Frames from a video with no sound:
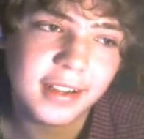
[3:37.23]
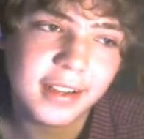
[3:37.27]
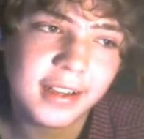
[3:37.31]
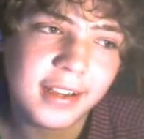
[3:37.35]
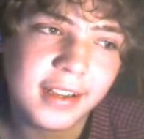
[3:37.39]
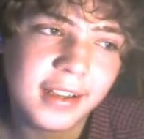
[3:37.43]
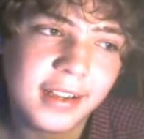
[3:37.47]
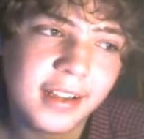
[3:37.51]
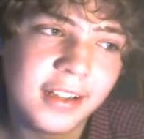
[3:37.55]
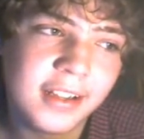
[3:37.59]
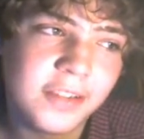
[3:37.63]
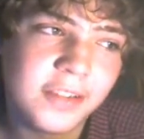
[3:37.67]

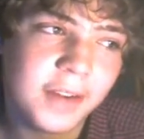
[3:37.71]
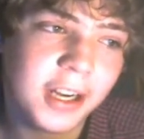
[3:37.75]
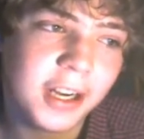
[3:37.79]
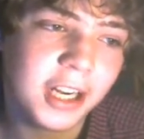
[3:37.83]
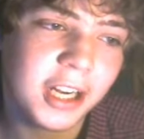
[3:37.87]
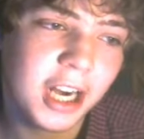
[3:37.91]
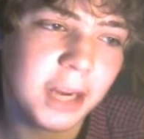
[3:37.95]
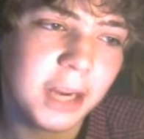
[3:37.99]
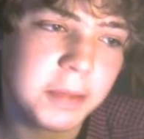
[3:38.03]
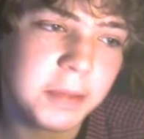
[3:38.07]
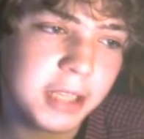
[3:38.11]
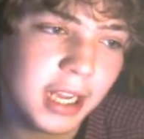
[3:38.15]
it's fair to
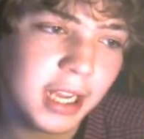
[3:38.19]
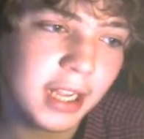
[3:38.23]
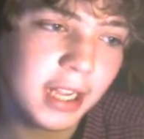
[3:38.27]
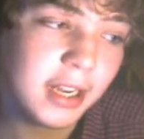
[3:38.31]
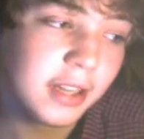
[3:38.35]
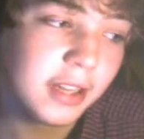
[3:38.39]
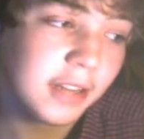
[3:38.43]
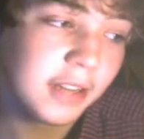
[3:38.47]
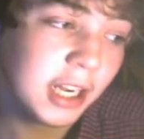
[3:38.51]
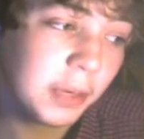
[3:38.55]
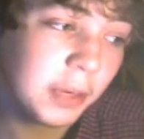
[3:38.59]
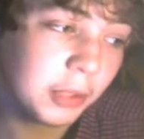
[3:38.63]
get upset
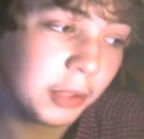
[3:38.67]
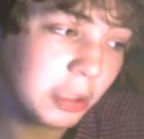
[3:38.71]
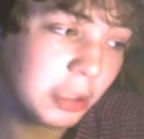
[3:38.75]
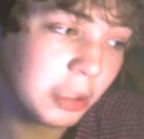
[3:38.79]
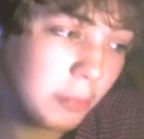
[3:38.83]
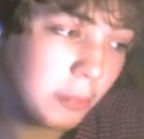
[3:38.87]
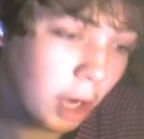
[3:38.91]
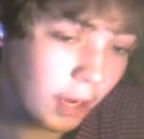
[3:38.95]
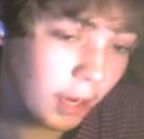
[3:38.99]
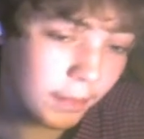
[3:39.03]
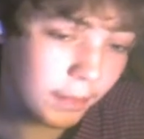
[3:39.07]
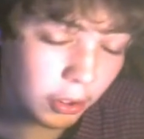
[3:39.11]
that he rigged the
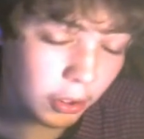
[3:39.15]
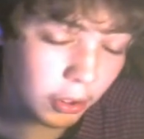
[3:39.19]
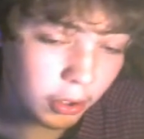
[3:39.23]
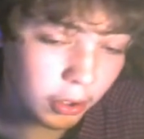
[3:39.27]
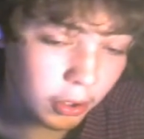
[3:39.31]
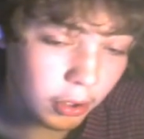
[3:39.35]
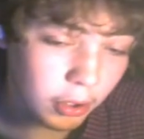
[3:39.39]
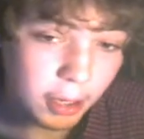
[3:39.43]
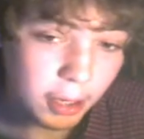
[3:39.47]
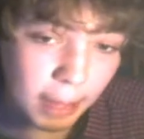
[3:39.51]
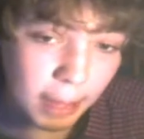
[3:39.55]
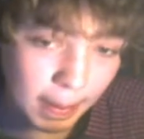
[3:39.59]
mob vote.
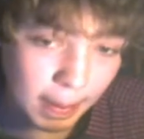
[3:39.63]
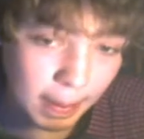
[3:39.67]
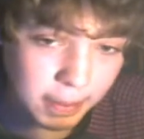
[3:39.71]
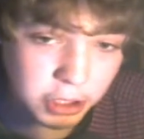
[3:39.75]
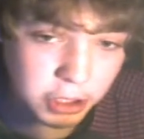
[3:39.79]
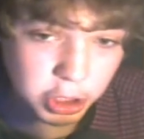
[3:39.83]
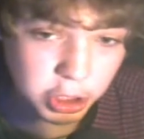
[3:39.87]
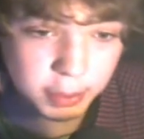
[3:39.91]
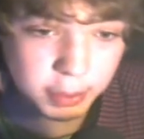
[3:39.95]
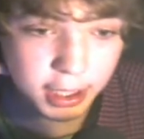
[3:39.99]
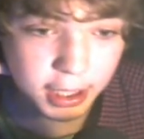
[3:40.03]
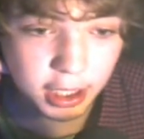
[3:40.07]
Maybe it's
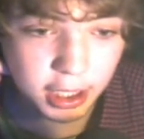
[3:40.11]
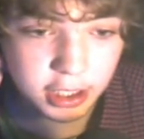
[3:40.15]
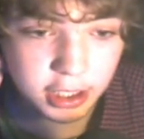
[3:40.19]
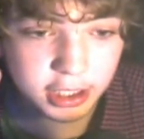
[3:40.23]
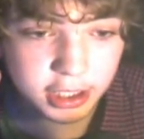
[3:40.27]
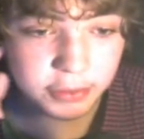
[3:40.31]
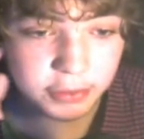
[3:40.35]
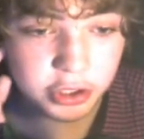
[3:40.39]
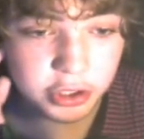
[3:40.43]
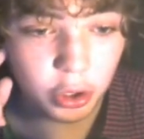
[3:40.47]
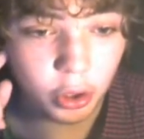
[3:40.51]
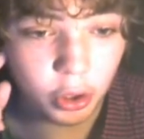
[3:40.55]
just because I
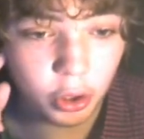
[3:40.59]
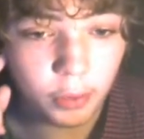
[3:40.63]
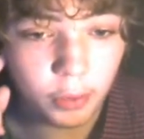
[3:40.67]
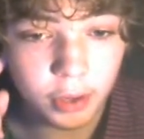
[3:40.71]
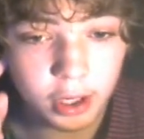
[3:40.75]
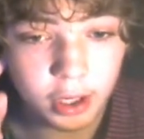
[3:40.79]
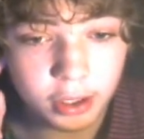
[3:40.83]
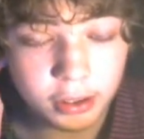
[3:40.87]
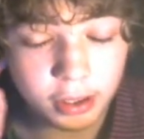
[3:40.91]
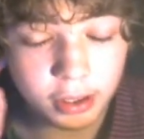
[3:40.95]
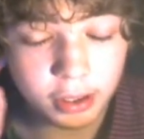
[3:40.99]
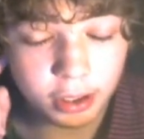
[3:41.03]
was the only one.
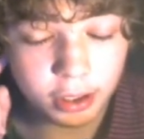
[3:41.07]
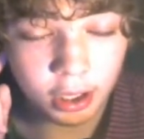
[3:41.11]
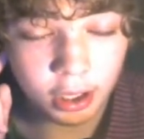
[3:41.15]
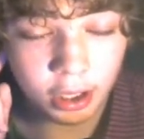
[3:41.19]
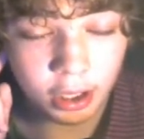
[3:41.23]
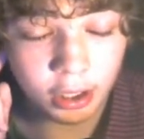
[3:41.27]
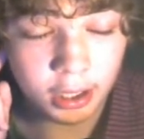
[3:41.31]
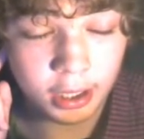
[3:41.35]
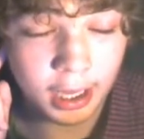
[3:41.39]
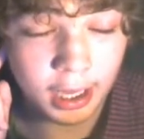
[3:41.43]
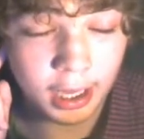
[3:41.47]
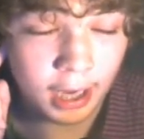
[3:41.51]

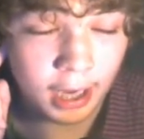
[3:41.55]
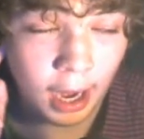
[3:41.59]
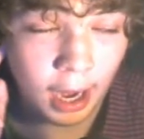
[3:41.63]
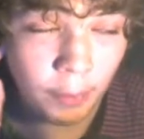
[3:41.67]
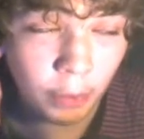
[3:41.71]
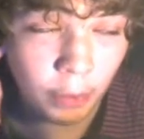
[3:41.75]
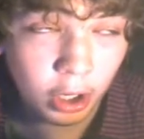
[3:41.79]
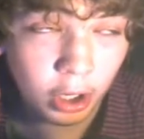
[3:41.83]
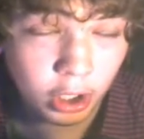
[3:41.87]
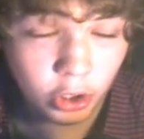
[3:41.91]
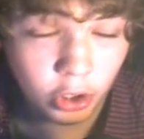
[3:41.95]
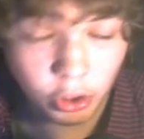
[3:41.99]
I
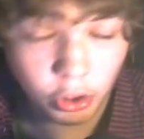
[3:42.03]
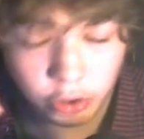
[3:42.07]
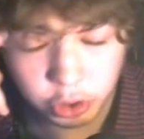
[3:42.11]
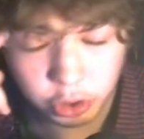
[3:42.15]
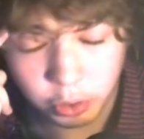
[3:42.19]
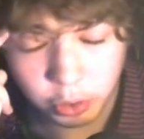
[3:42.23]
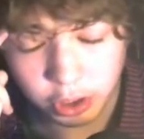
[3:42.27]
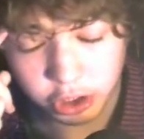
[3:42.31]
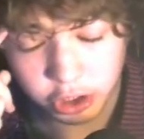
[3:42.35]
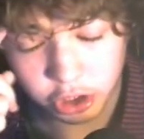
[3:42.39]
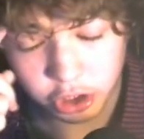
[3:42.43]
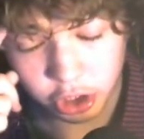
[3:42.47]
want to glow
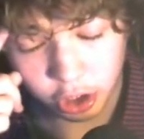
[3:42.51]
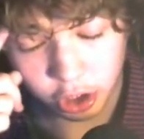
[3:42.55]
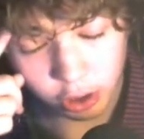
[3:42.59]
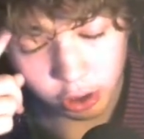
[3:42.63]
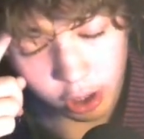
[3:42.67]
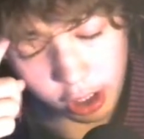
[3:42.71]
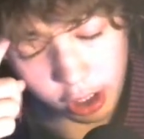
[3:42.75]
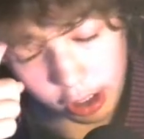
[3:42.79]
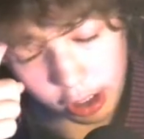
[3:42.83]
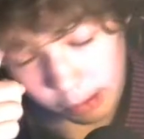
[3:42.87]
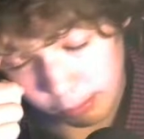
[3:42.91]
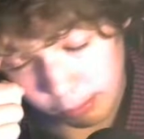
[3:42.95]
squids too,
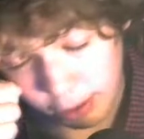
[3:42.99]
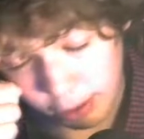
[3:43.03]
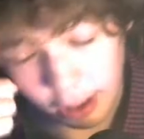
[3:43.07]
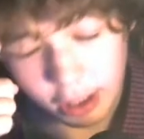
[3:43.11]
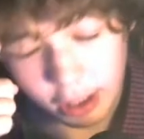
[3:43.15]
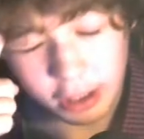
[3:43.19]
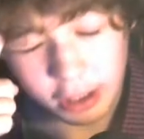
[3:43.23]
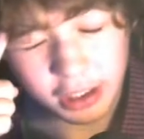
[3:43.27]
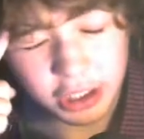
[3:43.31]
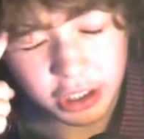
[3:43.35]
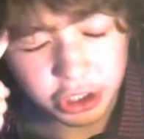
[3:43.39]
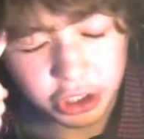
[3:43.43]
but
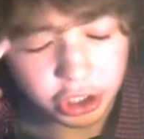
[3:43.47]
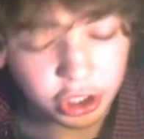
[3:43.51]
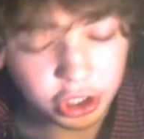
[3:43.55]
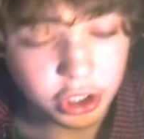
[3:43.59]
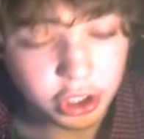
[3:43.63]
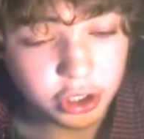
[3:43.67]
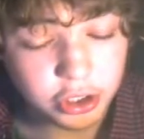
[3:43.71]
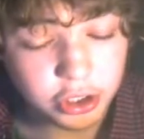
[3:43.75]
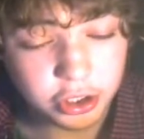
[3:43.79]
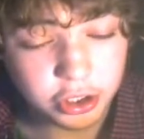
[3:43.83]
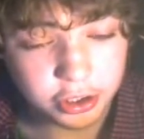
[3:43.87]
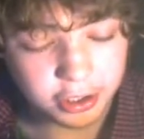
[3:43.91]
listen,
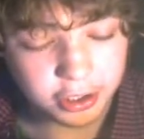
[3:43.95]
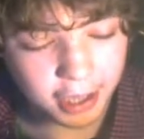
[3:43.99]
just